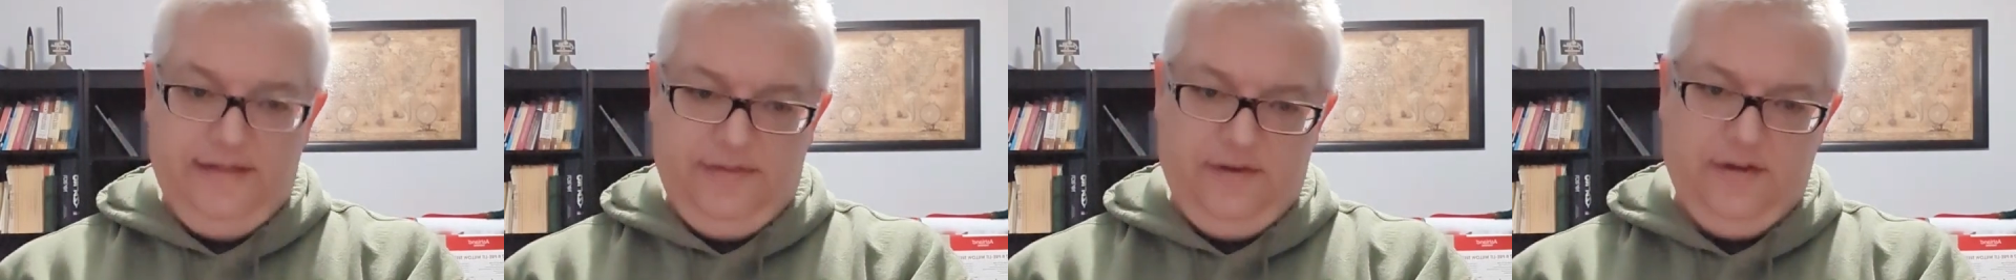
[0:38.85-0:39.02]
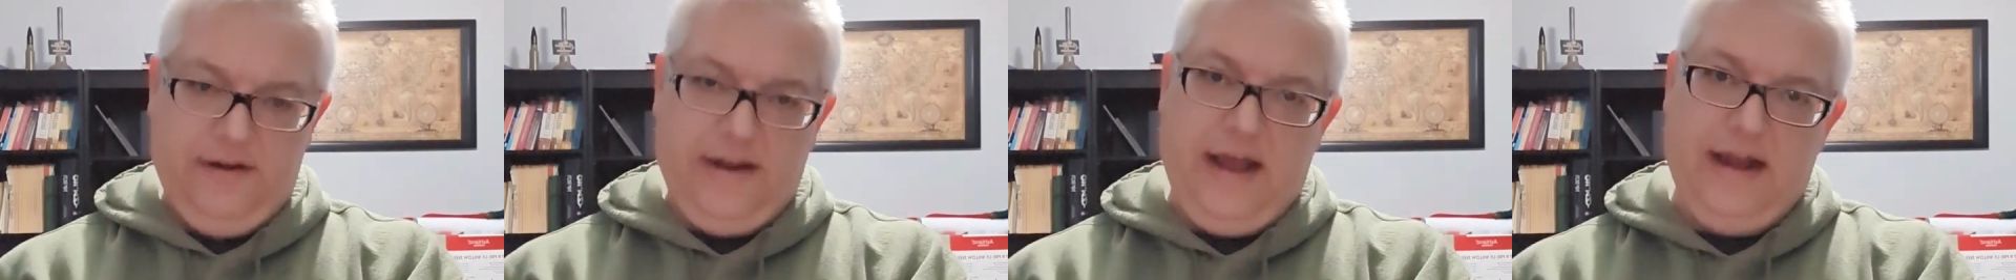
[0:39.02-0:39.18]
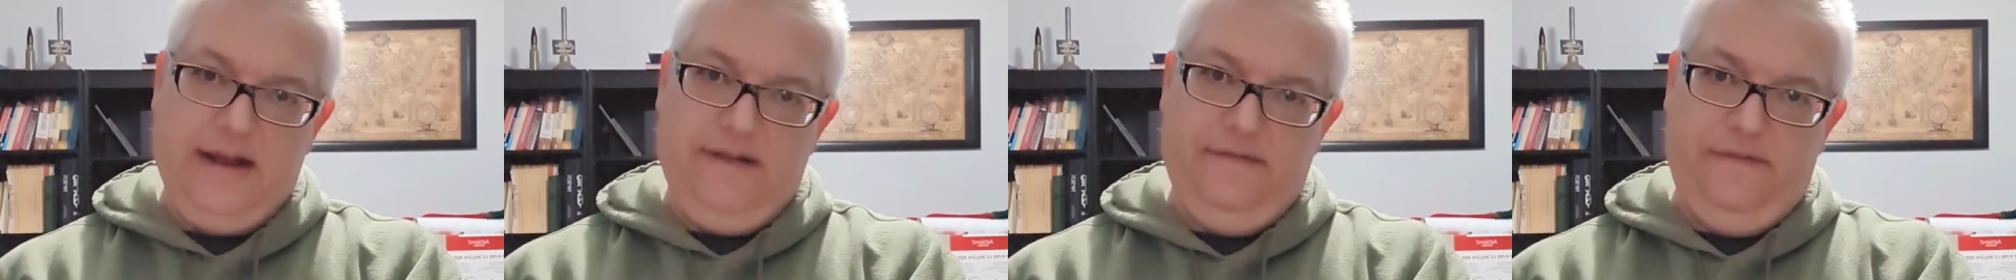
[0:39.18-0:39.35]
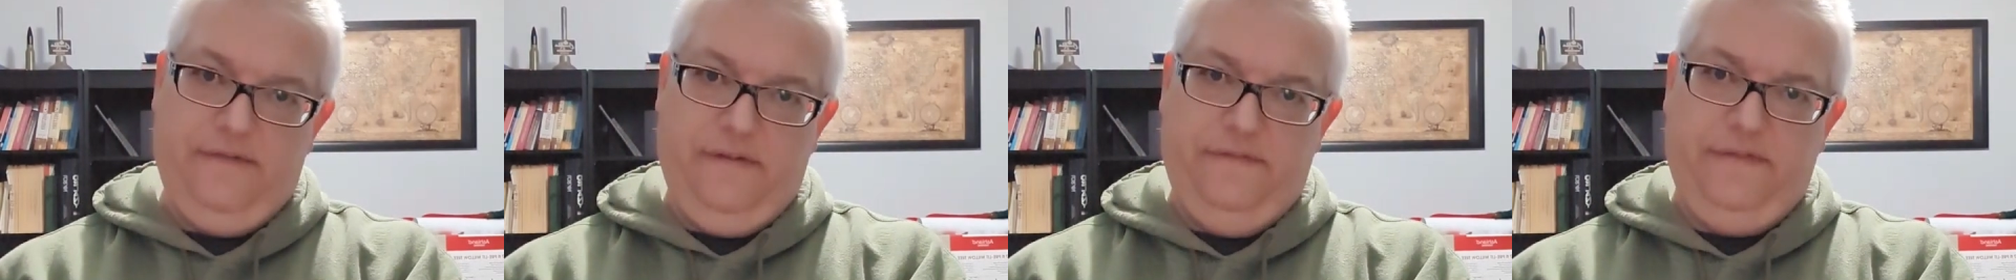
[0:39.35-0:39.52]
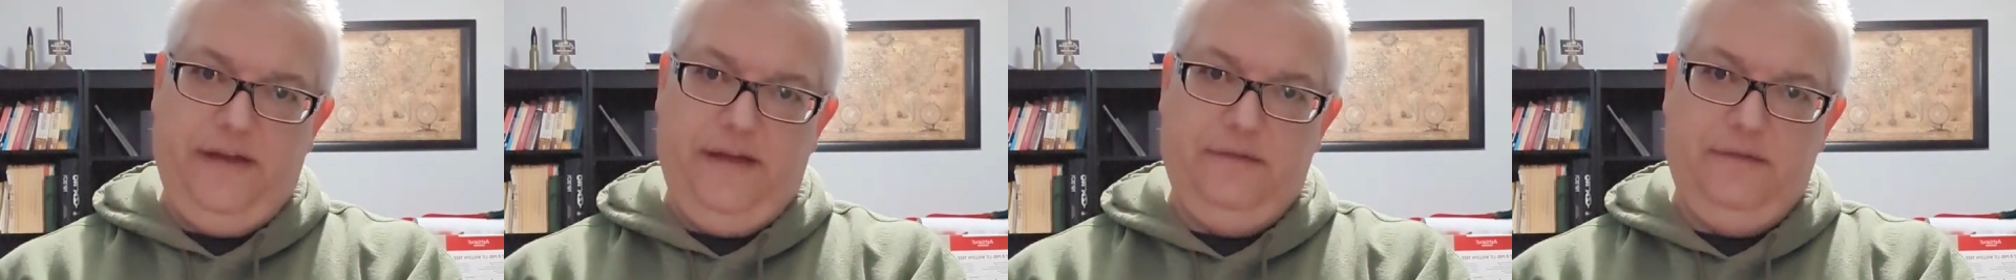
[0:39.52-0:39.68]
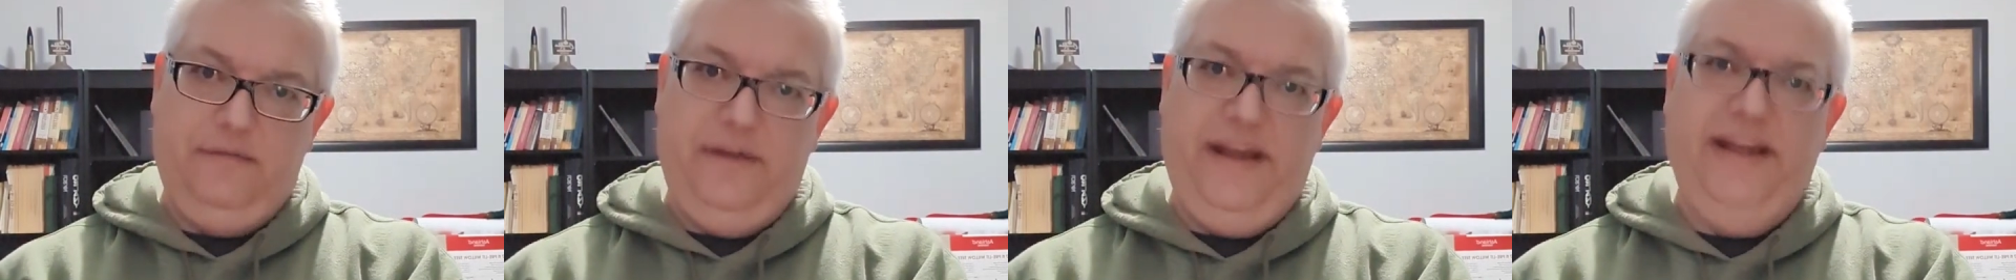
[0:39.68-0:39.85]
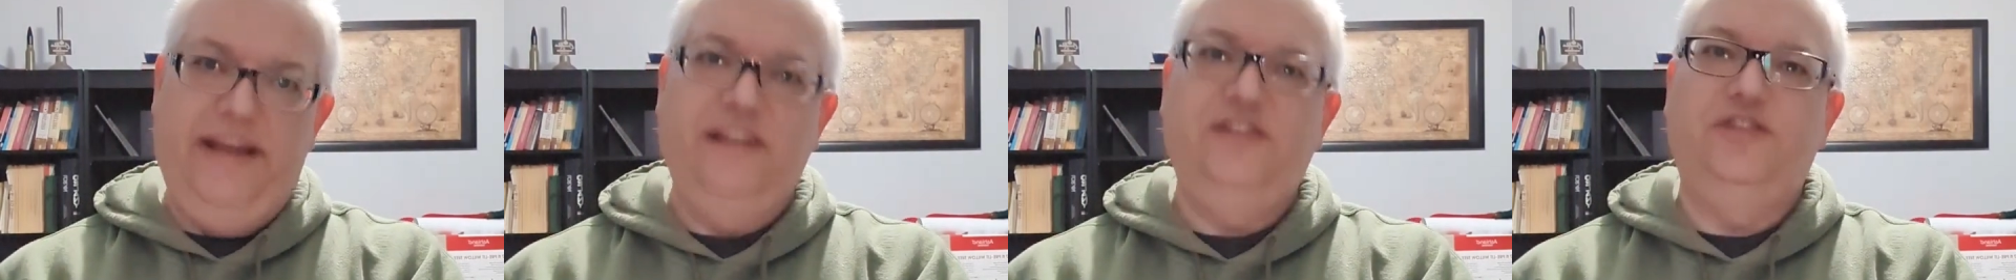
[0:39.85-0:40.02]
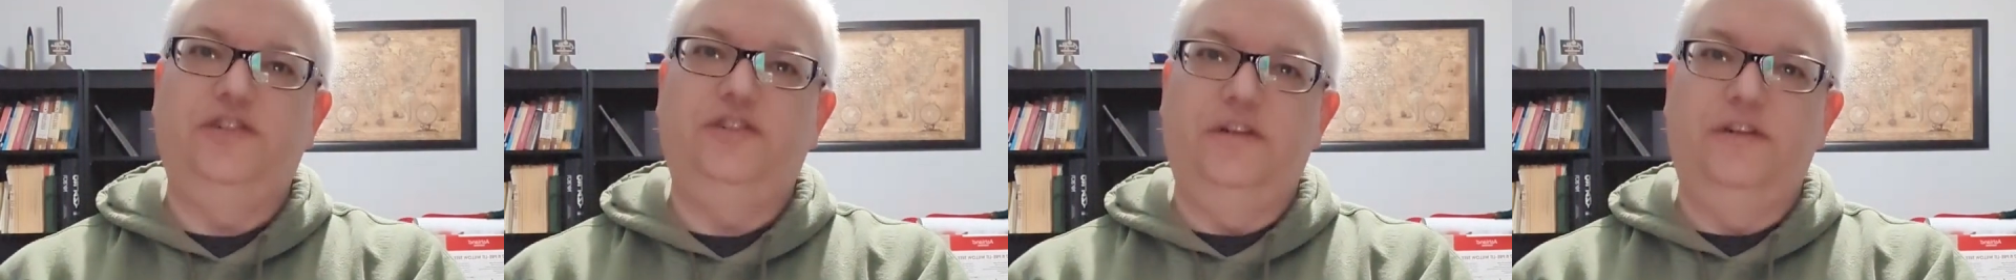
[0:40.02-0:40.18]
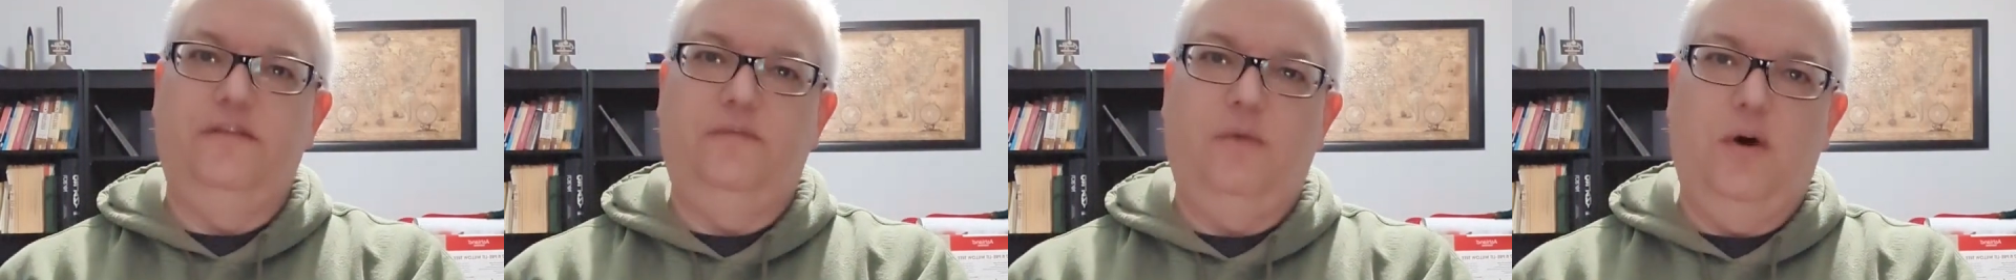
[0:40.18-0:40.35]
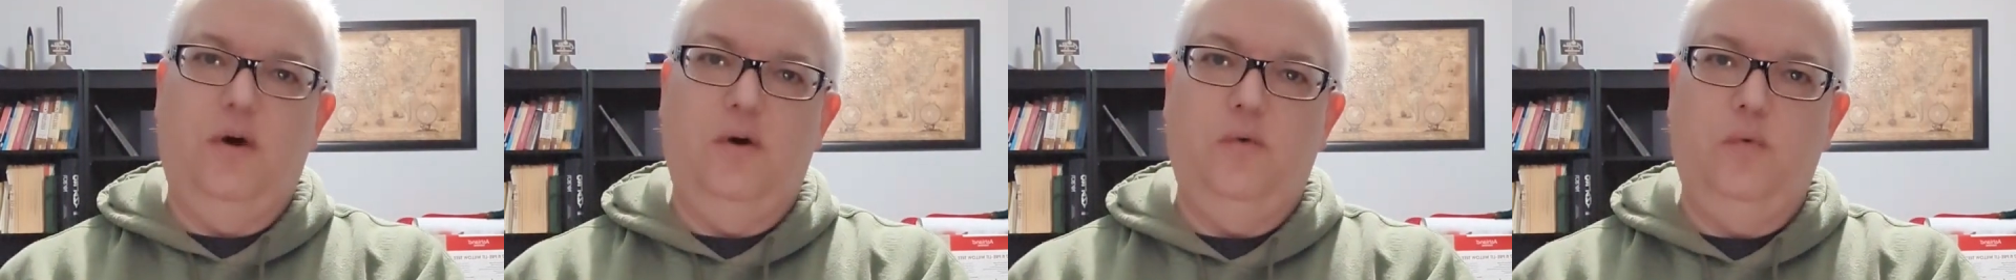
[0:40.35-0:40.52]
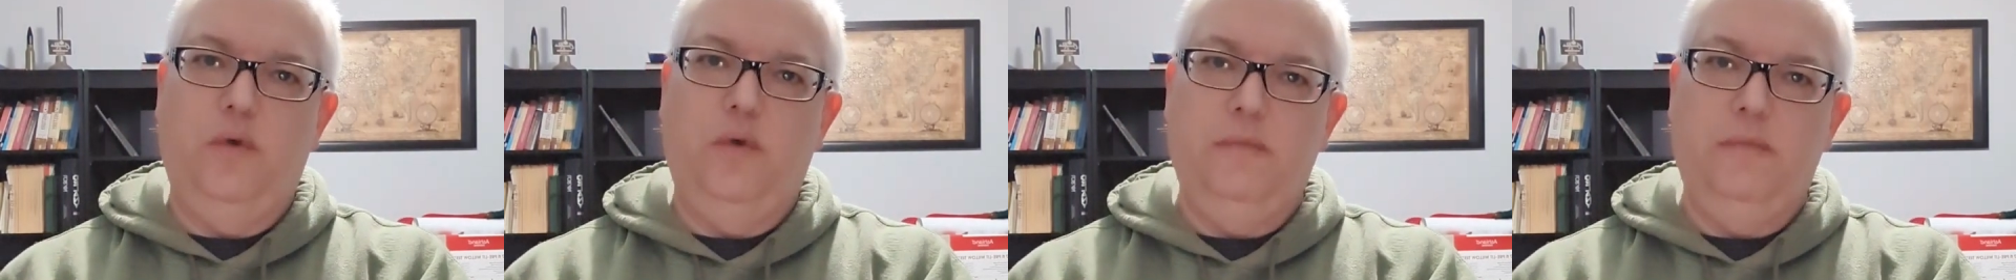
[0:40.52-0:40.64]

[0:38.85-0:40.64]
they're kind of a foundation of what